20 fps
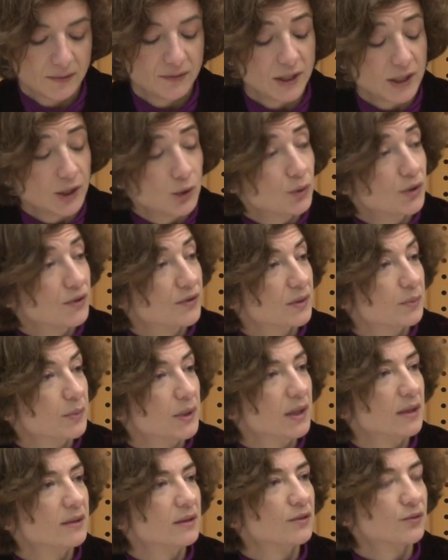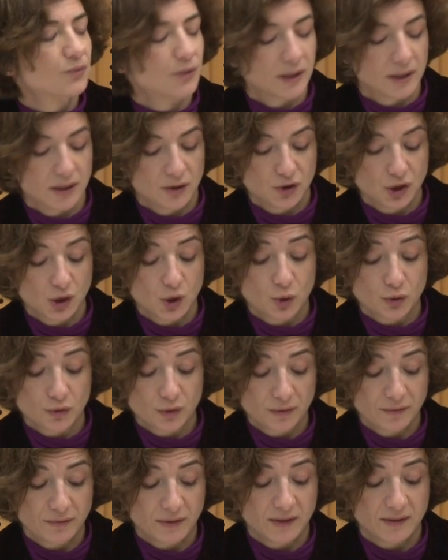The EU Disability Strategy
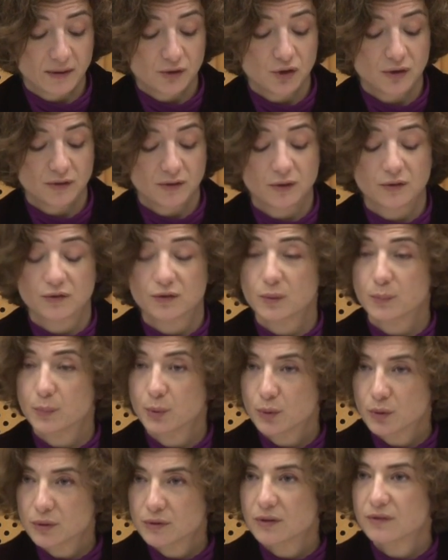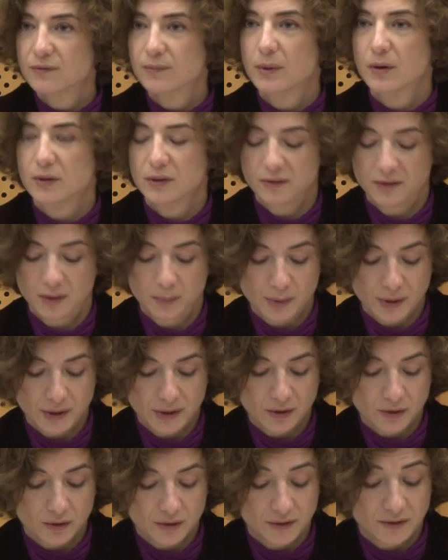also envisages the support of policy
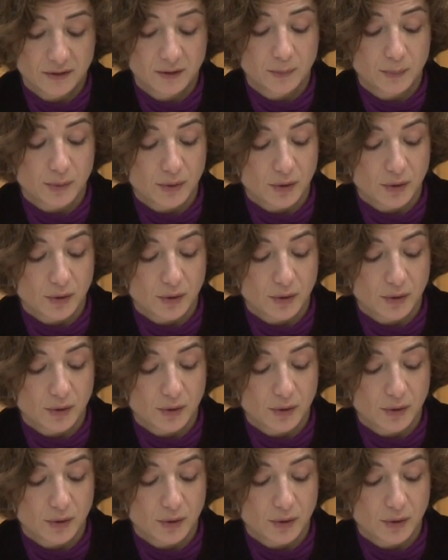priorities and